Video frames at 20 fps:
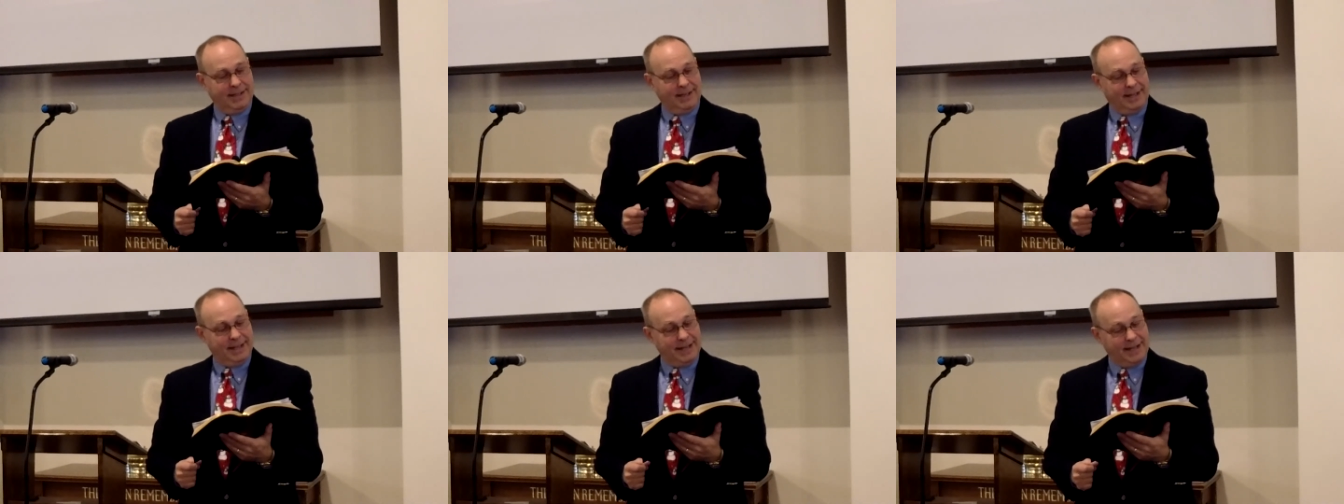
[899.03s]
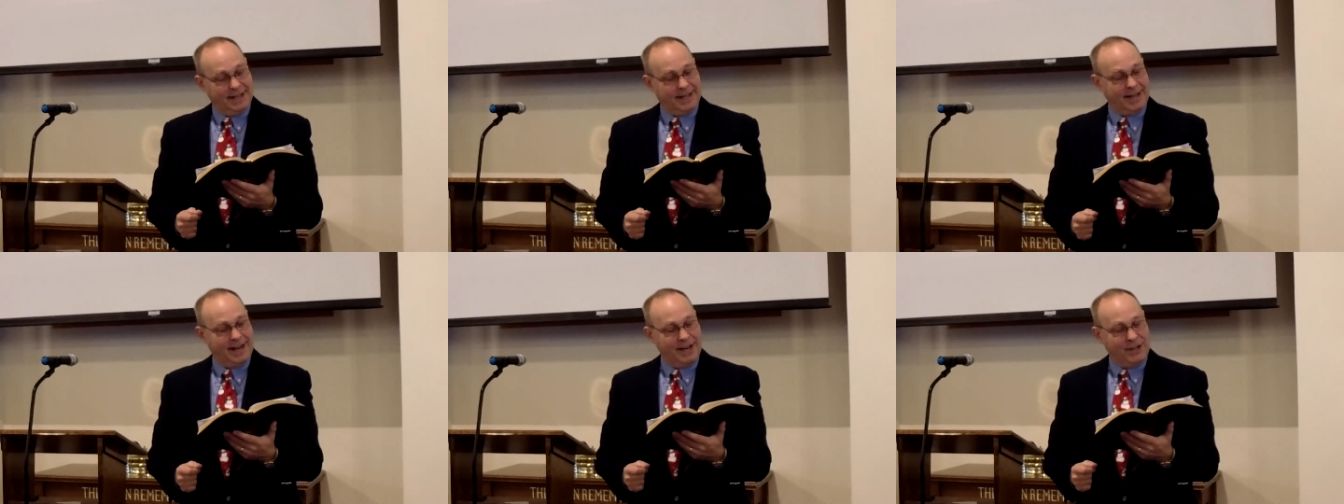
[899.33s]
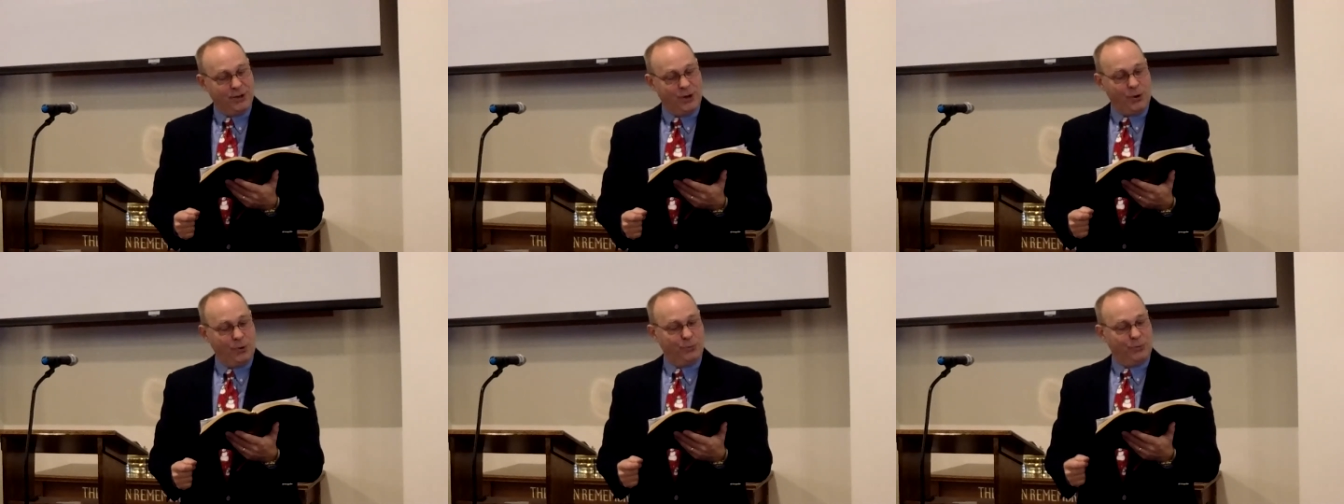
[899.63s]
And I
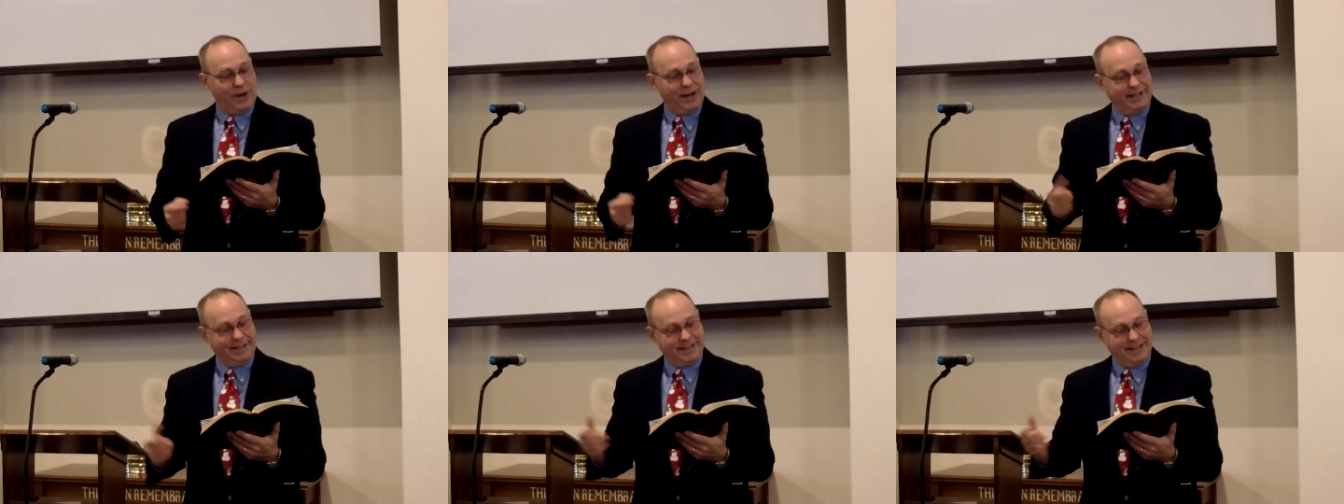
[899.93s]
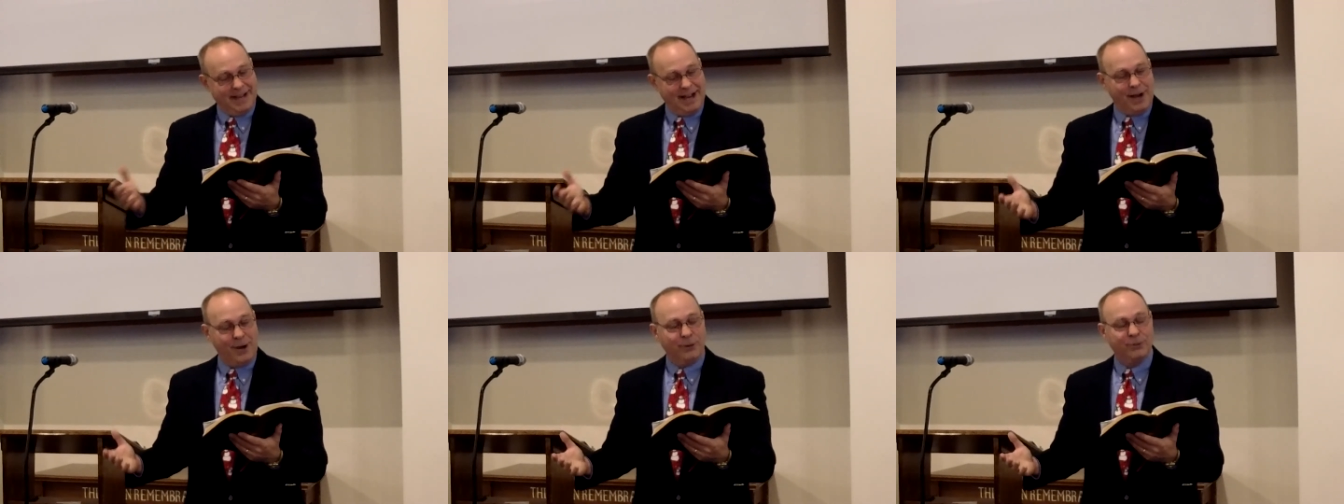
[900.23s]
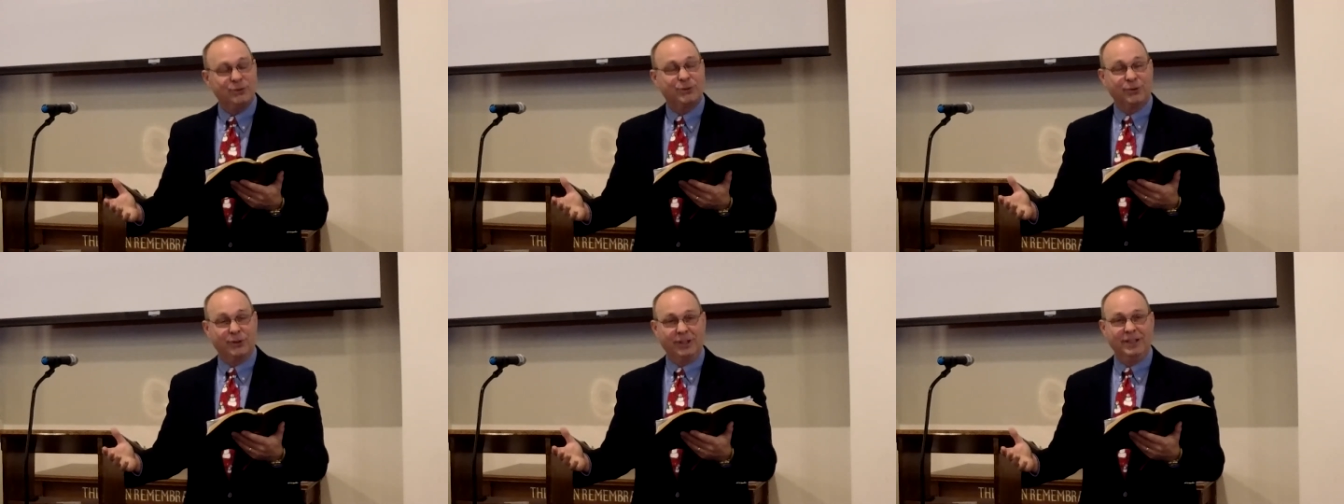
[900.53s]
know right
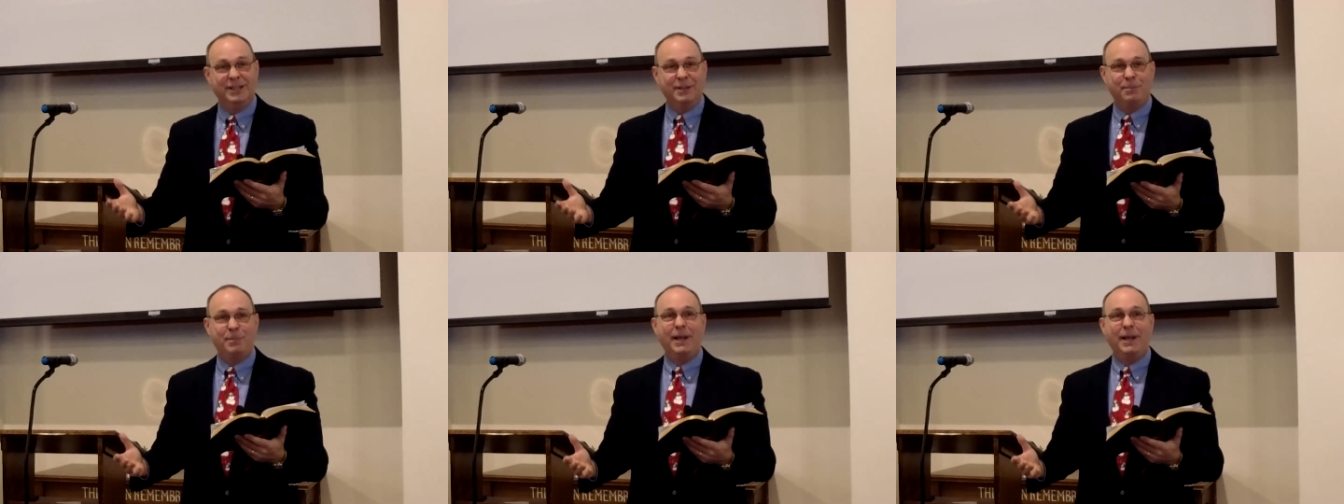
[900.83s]
now, during the